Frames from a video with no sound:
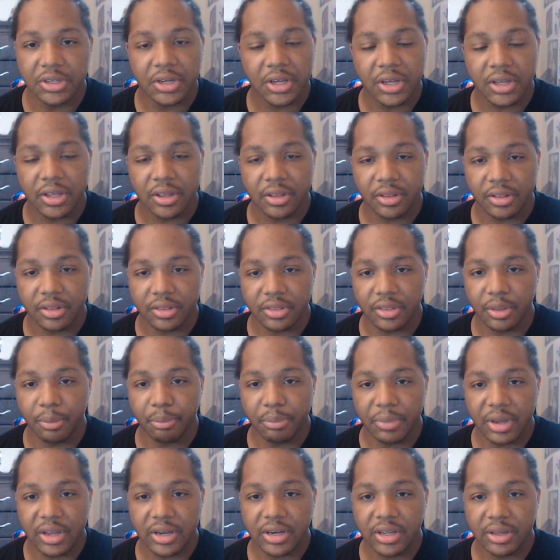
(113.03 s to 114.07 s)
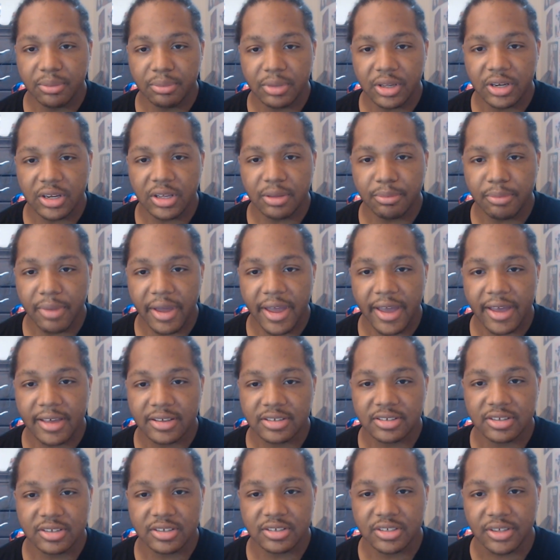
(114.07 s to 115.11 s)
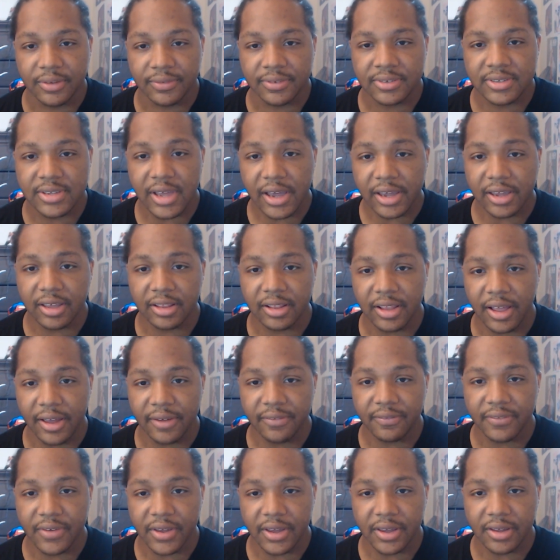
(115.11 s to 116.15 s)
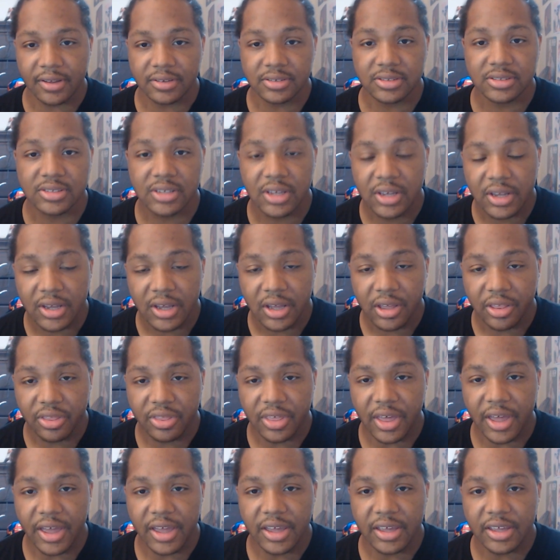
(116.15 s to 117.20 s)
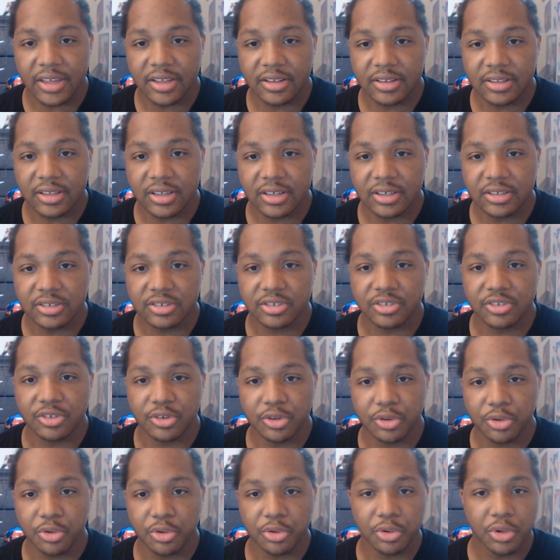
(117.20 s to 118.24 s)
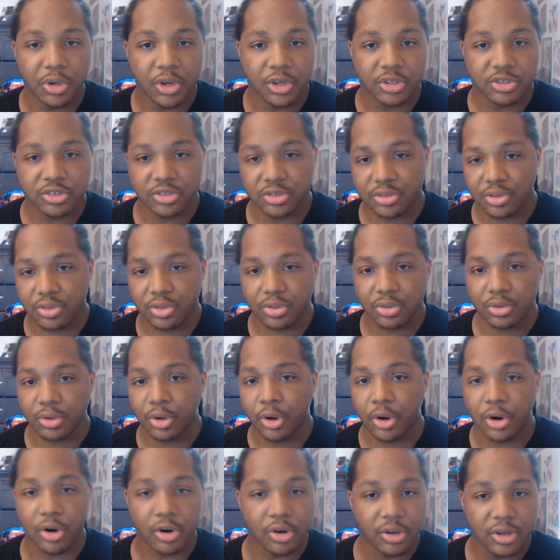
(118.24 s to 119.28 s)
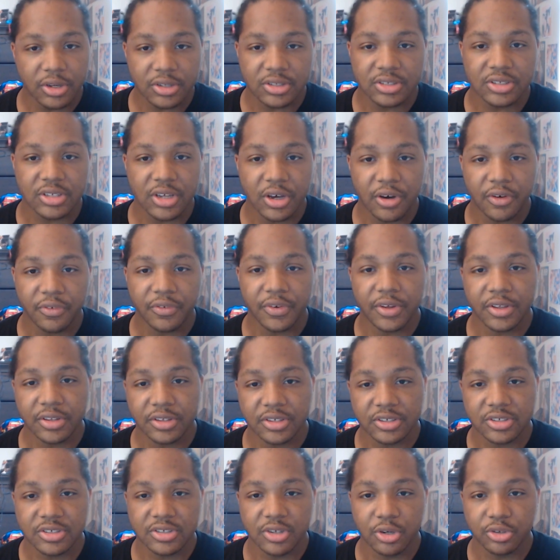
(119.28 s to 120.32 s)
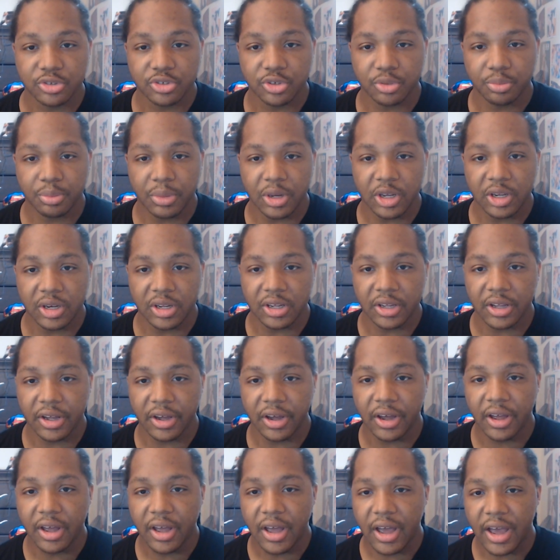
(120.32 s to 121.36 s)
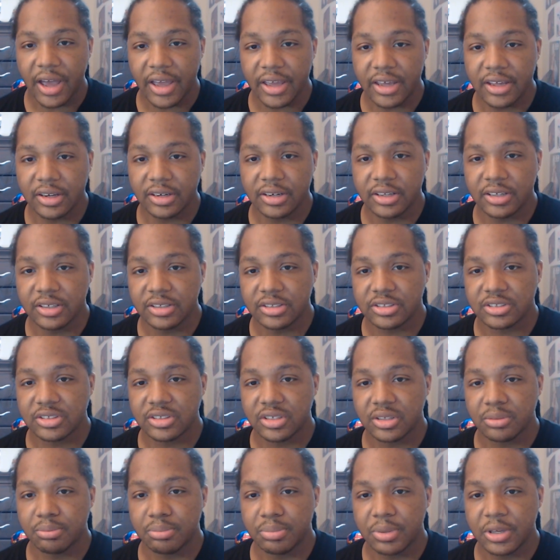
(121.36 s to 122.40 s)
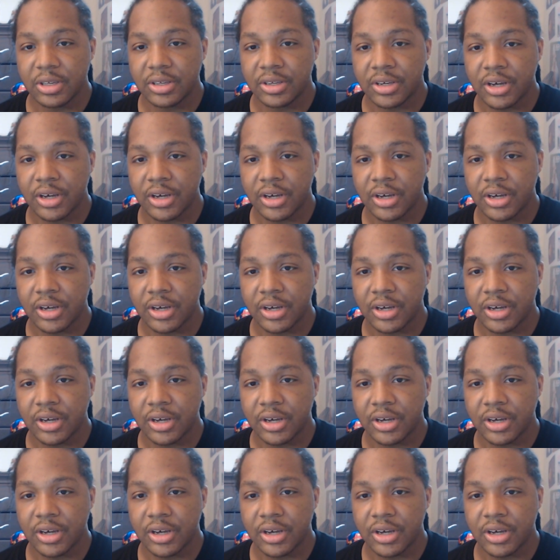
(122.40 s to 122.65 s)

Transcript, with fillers: the many, many masses of Second Life fans, that it needs to just hurl itself into social media. It needs to become